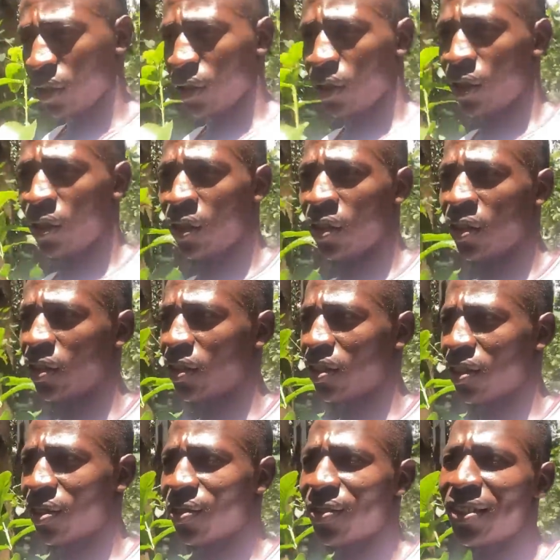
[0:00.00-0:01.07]
Oh,
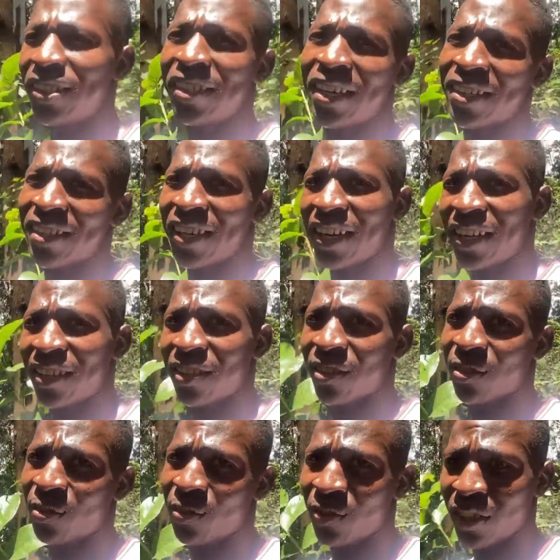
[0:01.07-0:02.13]
so these are sad
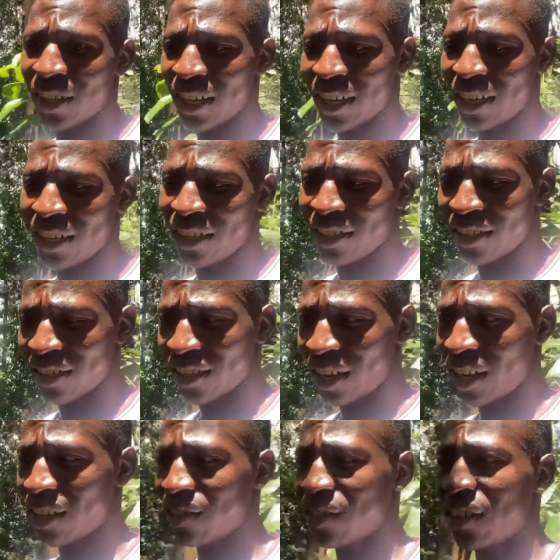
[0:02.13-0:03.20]
story, guys.
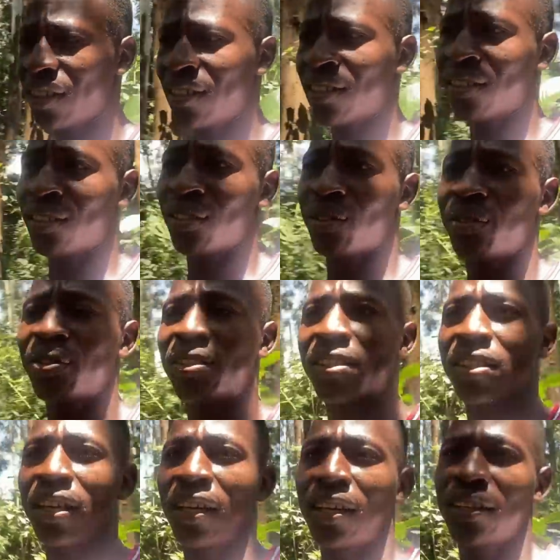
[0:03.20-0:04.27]
Actually, it's so
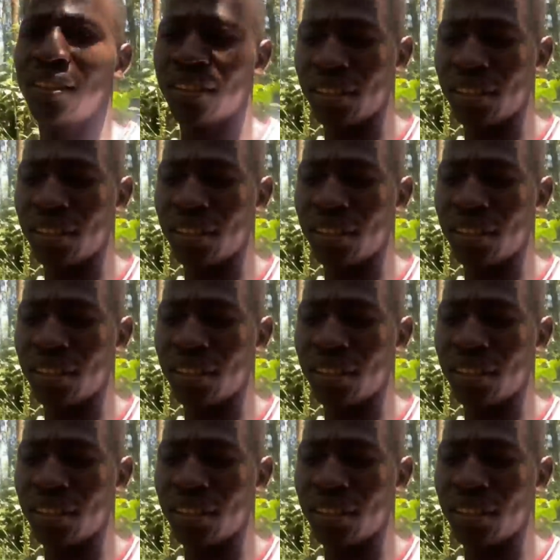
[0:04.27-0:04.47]
sad.